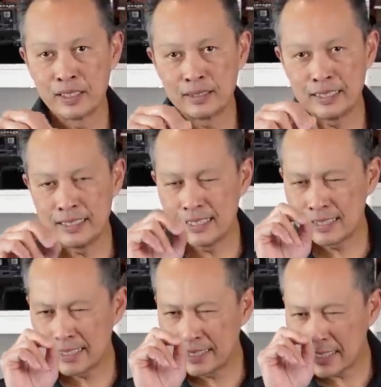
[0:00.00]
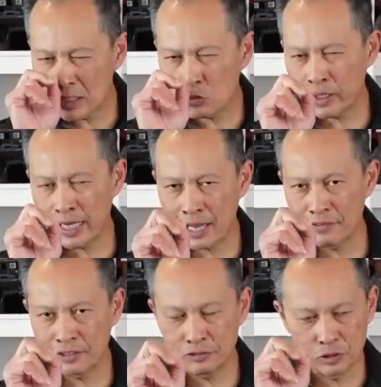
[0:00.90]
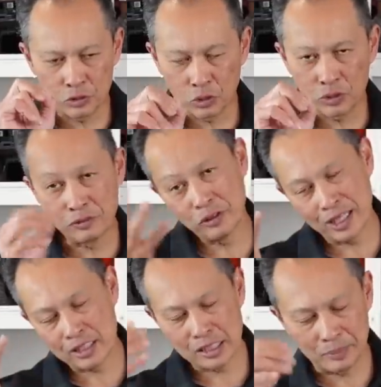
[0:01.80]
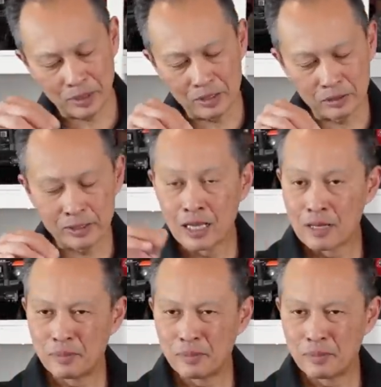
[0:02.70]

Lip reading: The ESC doesn't quite have enough control if you can't change the pinion, right?